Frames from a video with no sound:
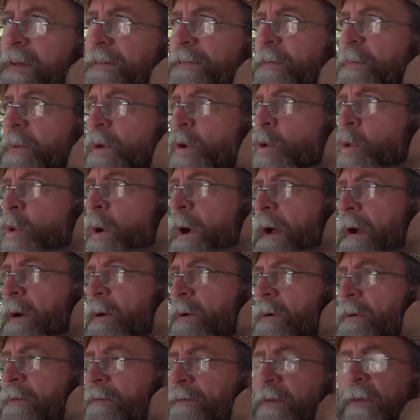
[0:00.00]
from the quail,
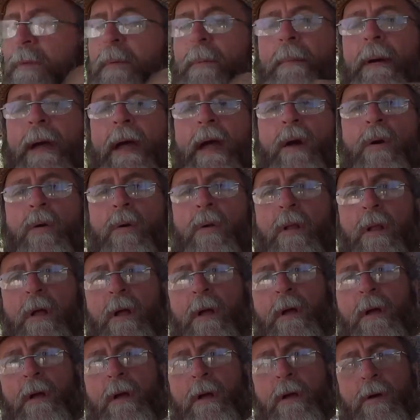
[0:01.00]
from the male
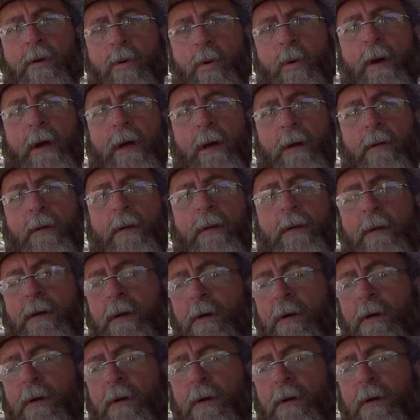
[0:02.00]
quail.